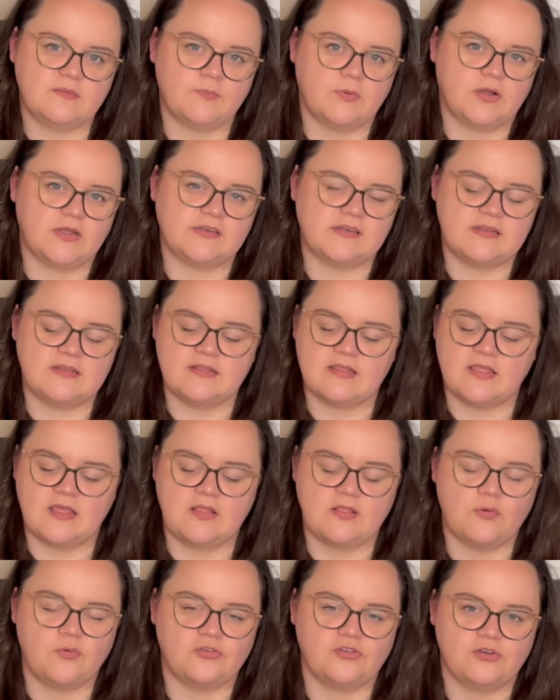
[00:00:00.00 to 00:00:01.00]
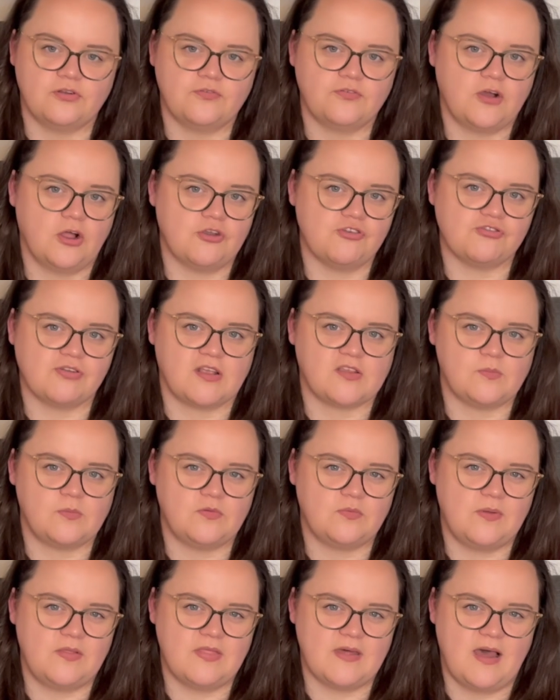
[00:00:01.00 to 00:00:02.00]
but I didn't think there was enough contrast
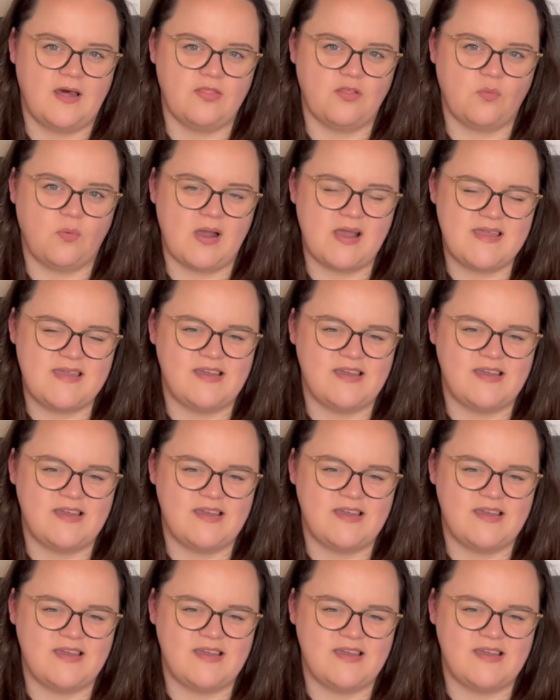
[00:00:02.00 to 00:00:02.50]
between that and the white,